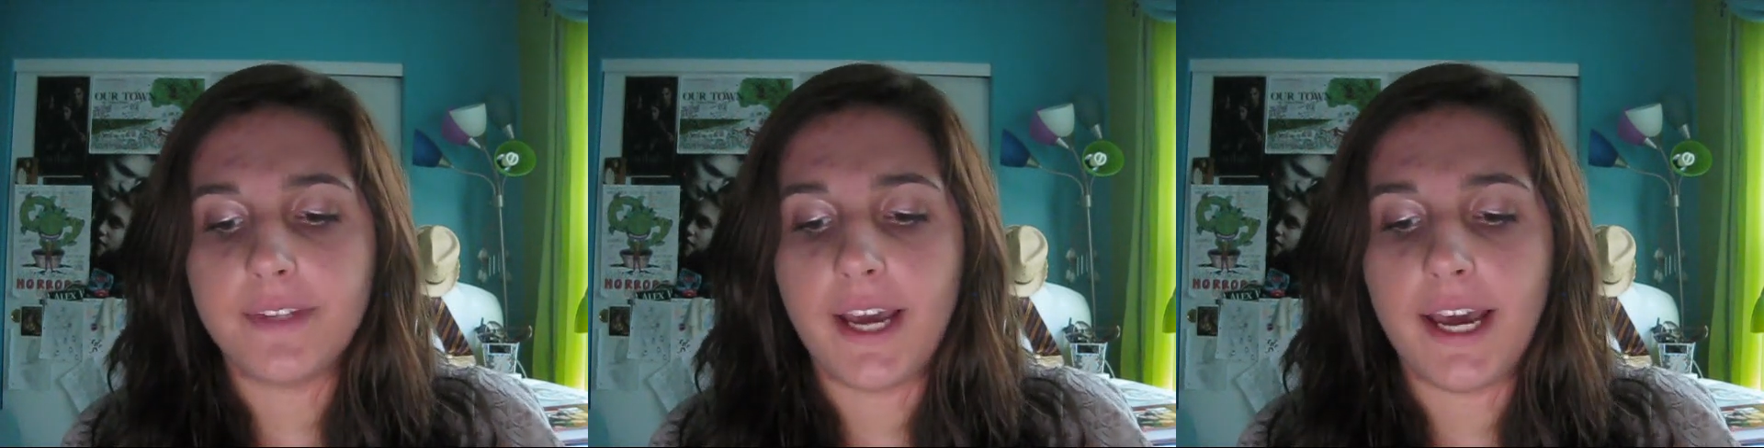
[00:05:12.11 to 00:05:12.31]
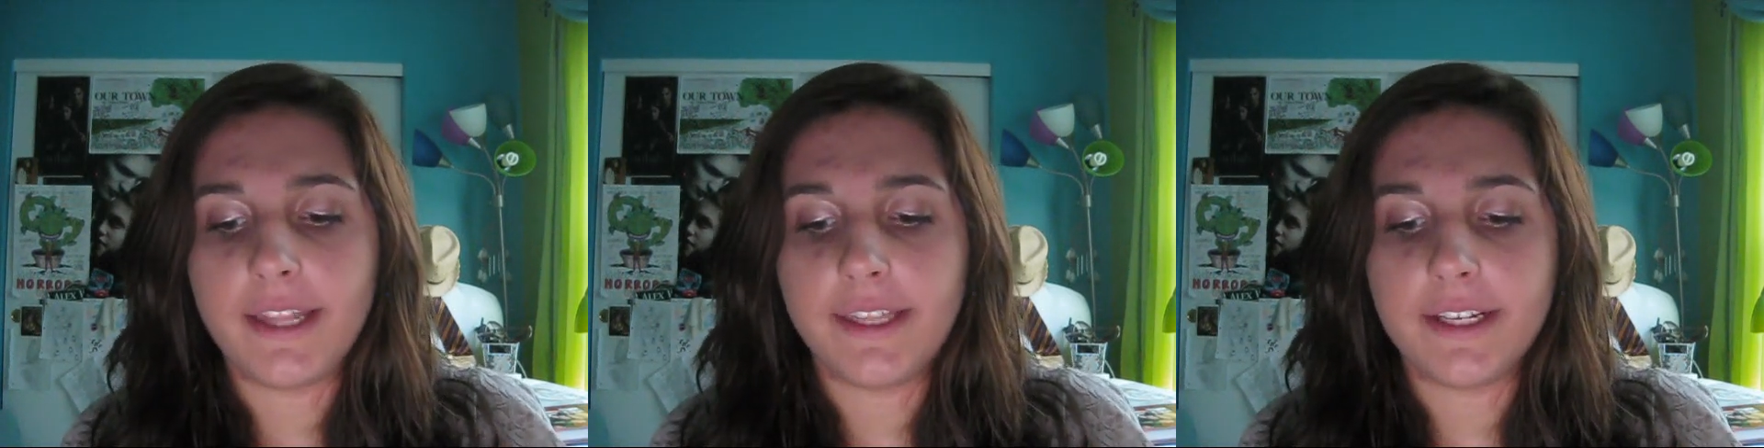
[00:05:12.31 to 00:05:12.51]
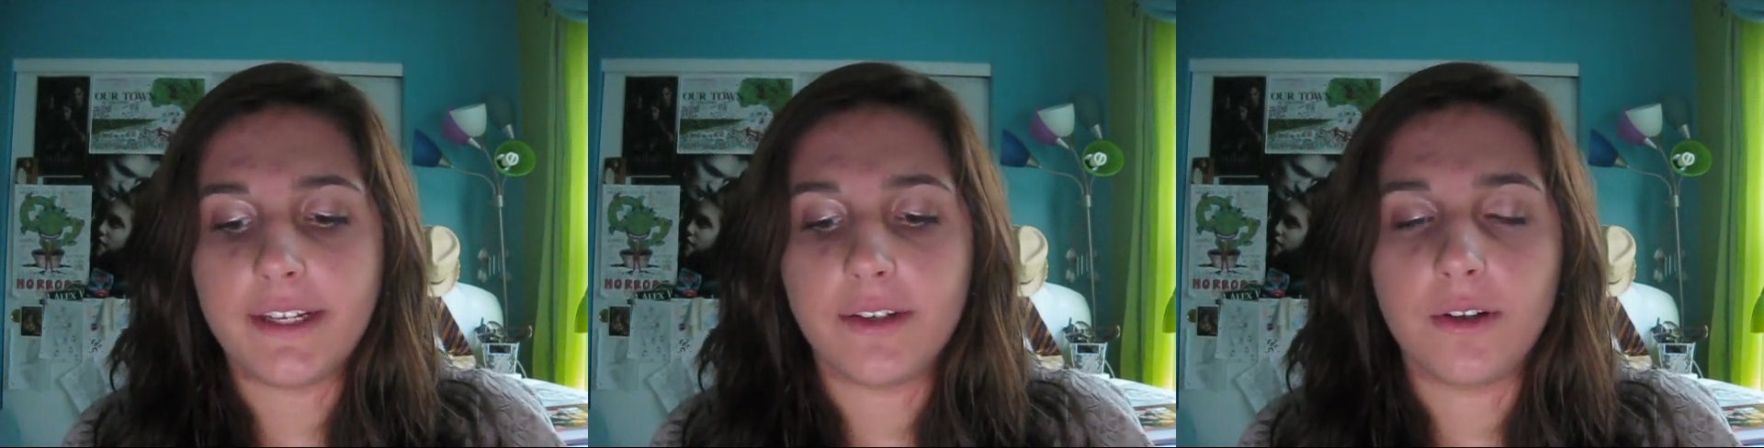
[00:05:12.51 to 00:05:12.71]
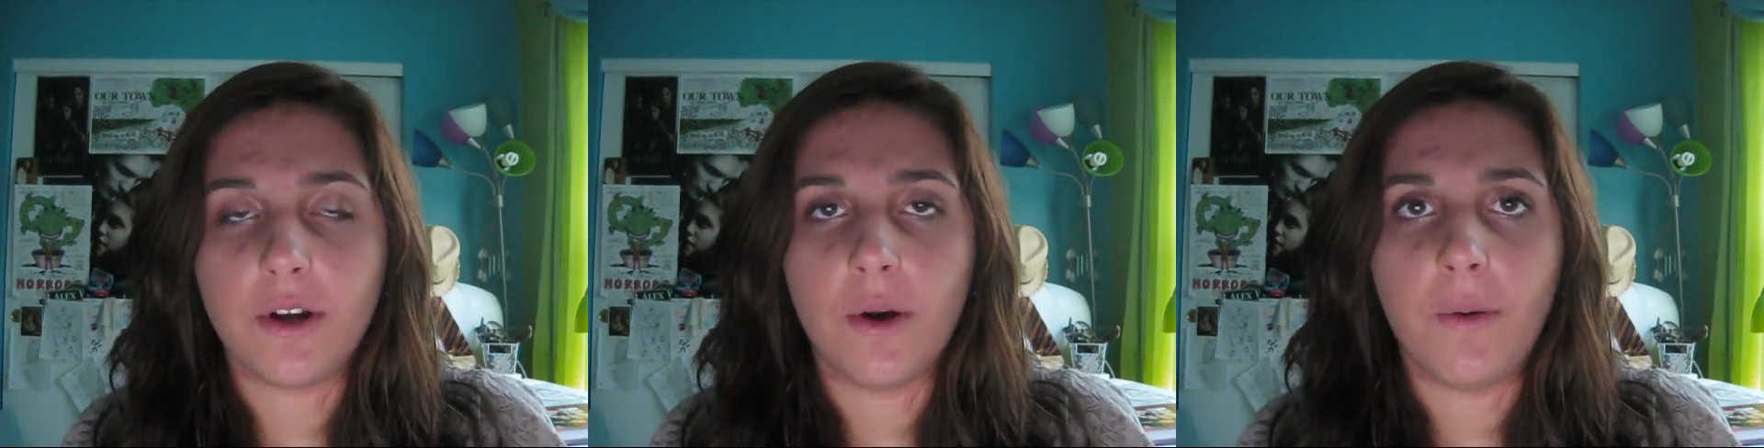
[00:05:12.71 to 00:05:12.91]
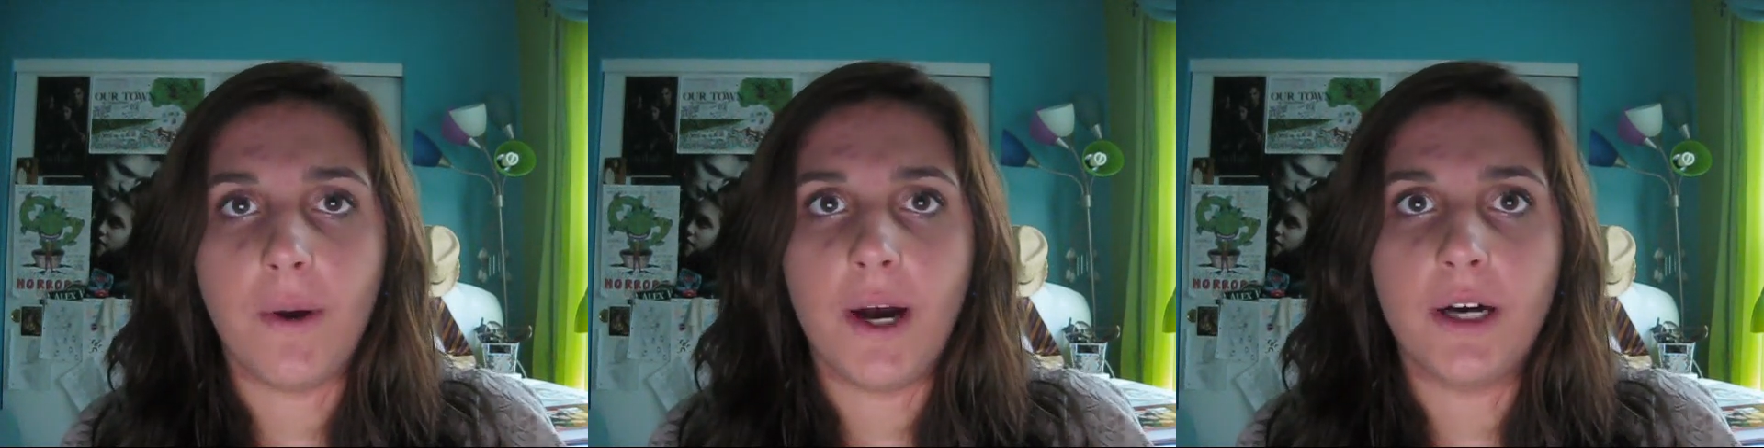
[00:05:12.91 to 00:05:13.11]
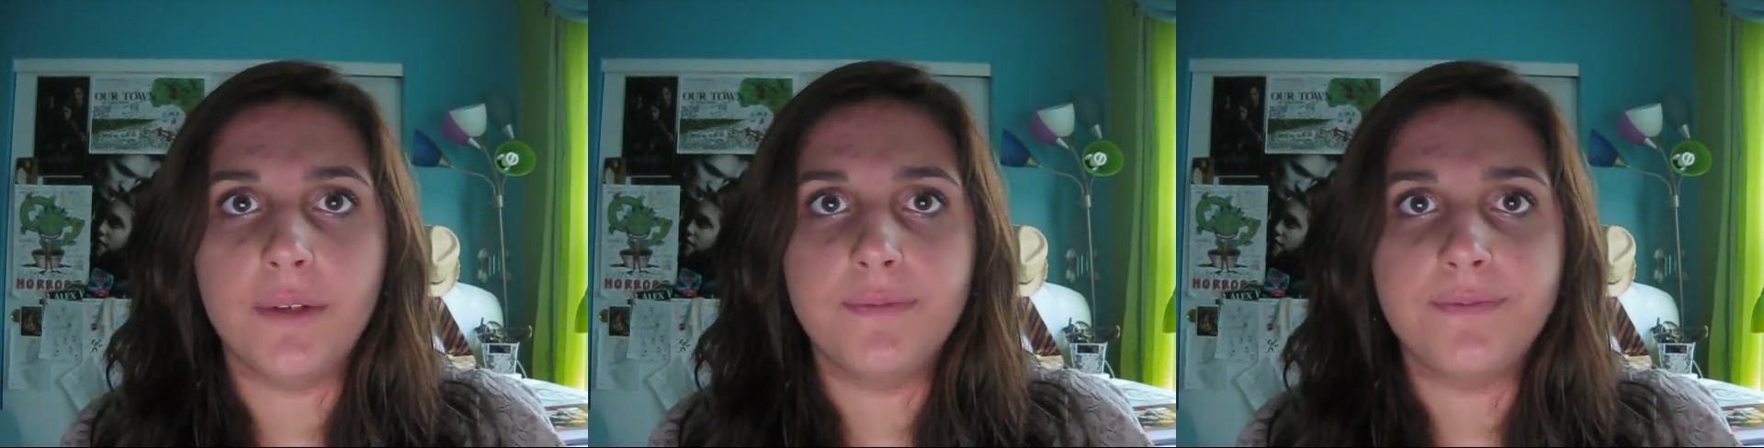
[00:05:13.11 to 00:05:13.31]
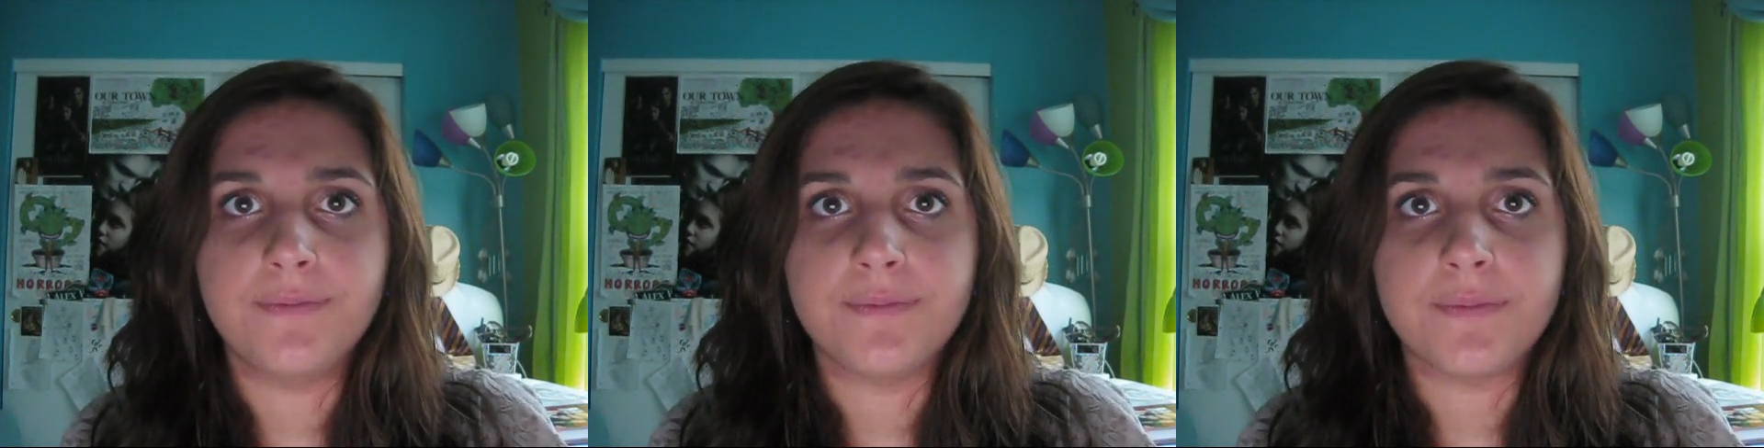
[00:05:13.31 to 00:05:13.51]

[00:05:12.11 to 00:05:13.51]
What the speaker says: I think it'll go well.